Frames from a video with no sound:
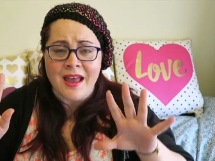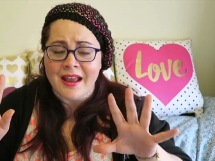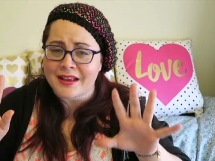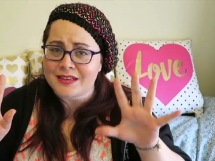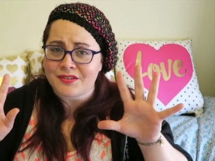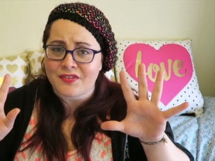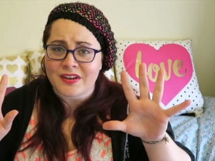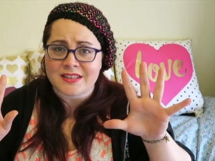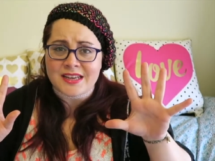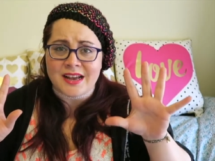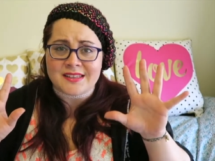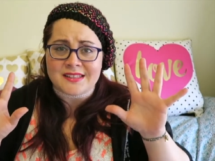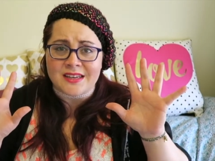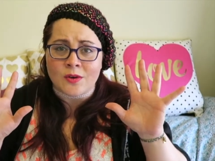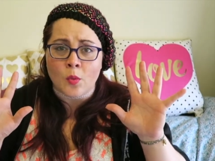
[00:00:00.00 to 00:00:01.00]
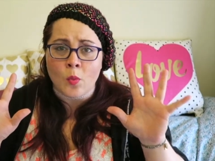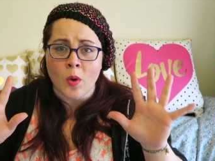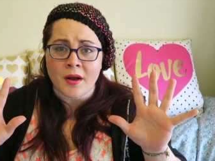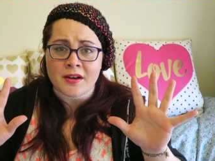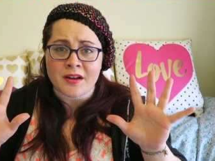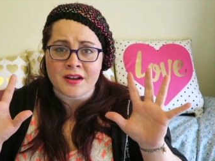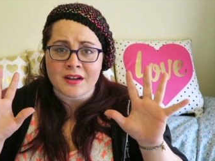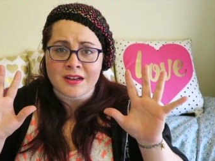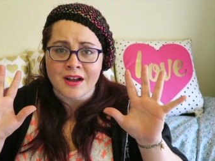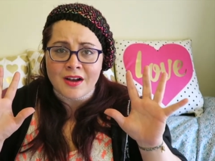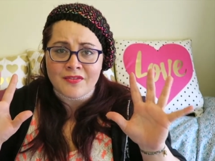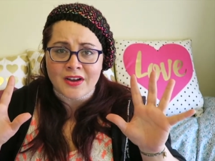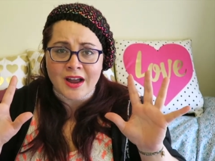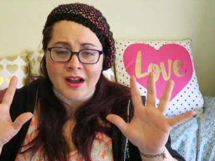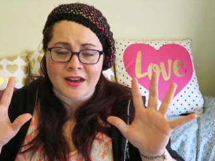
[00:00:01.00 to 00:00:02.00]
and a fantastic
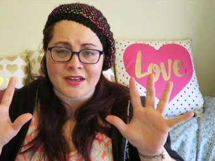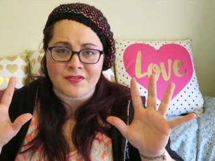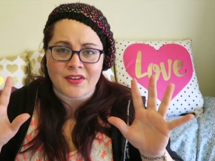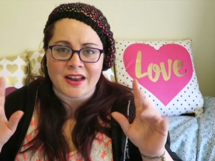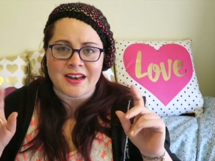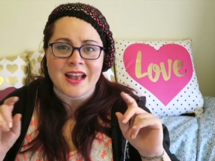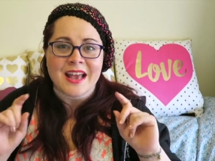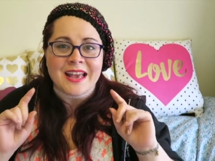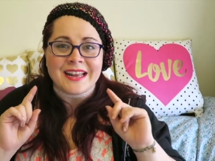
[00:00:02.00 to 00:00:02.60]
one-of-a-kind event.